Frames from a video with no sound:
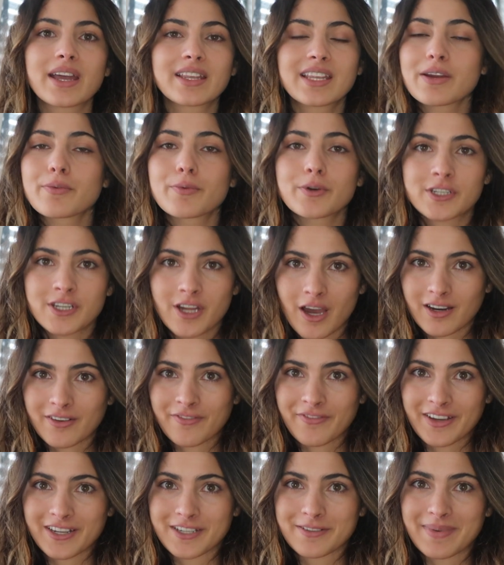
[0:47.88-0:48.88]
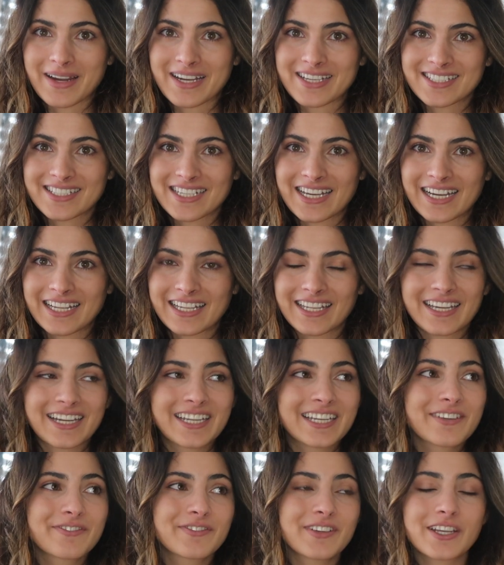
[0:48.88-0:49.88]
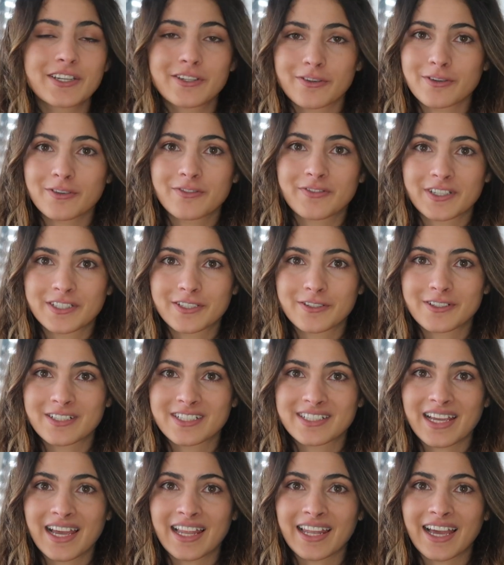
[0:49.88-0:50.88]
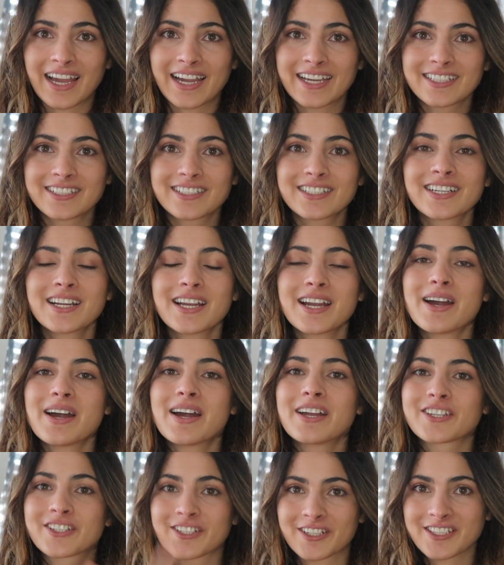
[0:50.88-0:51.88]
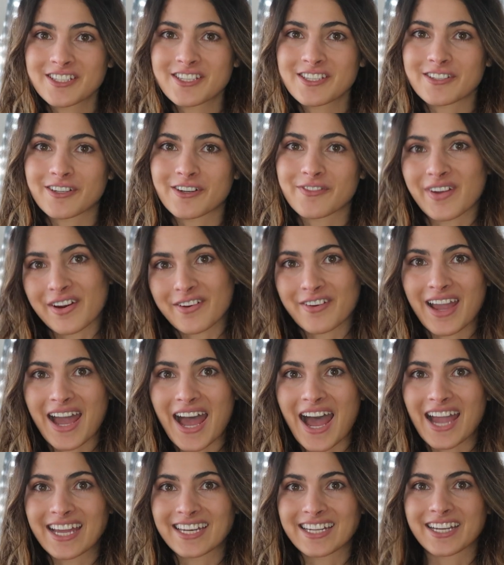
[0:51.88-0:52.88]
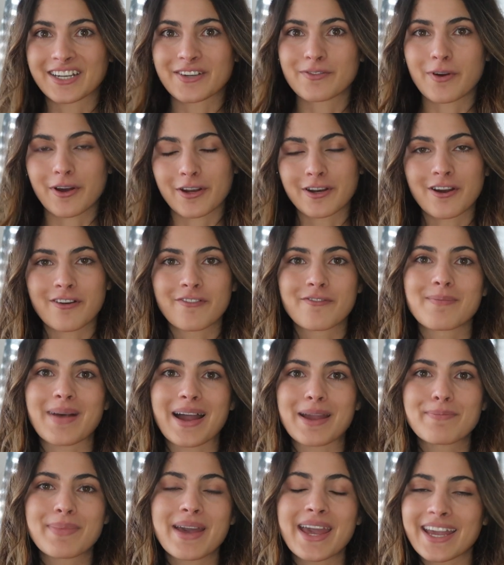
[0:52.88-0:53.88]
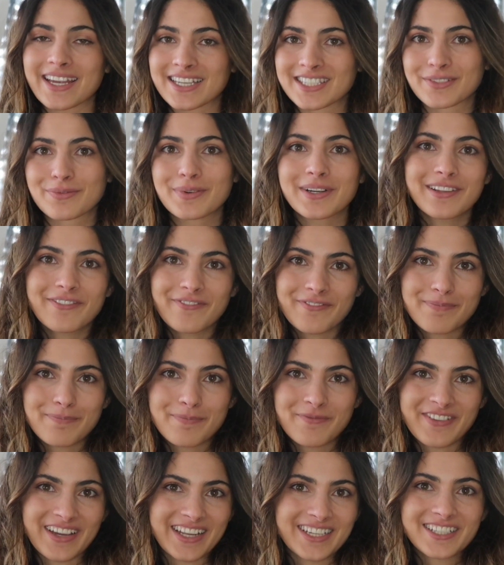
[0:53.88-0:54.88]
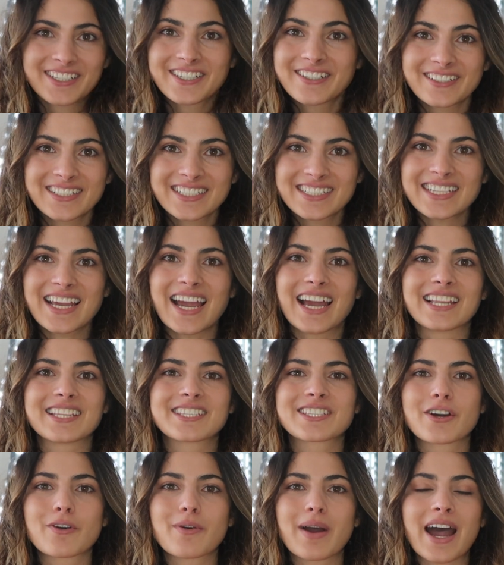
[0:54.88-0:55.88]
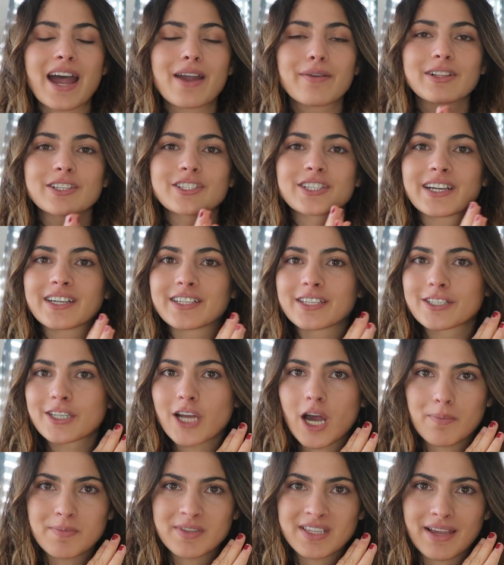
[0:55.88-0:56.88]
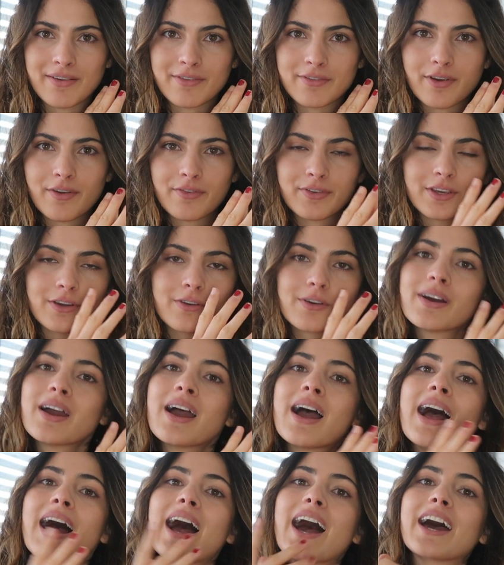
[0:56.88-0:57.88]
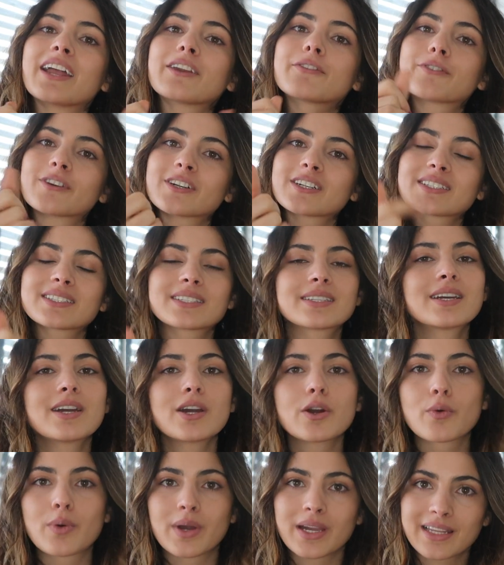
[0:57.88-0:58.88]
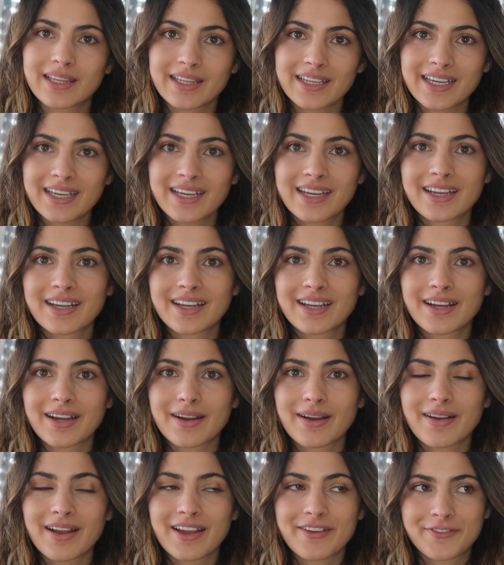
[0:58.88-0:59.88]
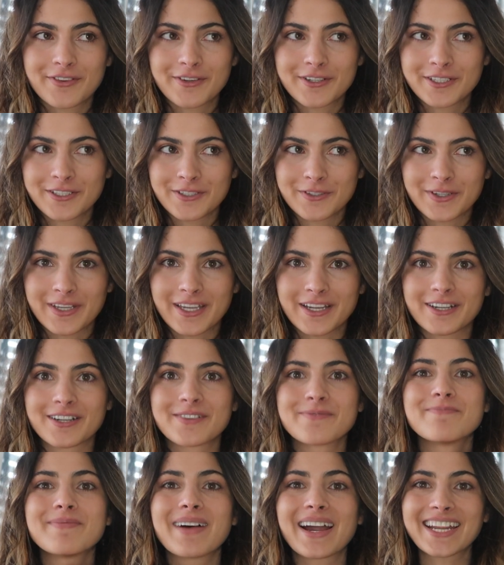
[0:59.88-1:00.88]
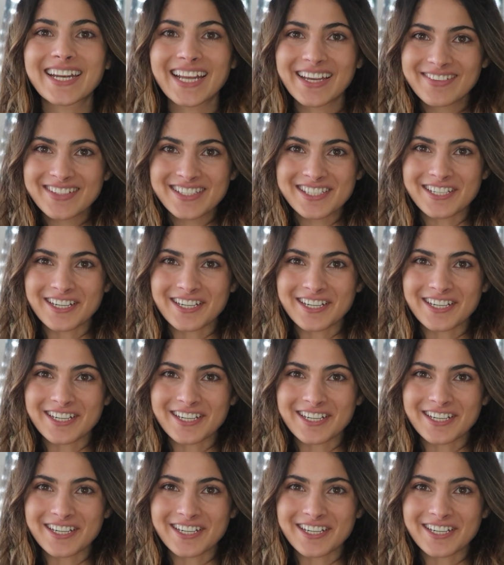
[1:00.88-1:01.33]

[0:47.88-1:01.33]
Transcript: they would not fit my style. And if they don't fit your style either, chances are very high that one of my picks will fit your style. So I will share the top 7 with you. And first, quickly, if you're new here, my name is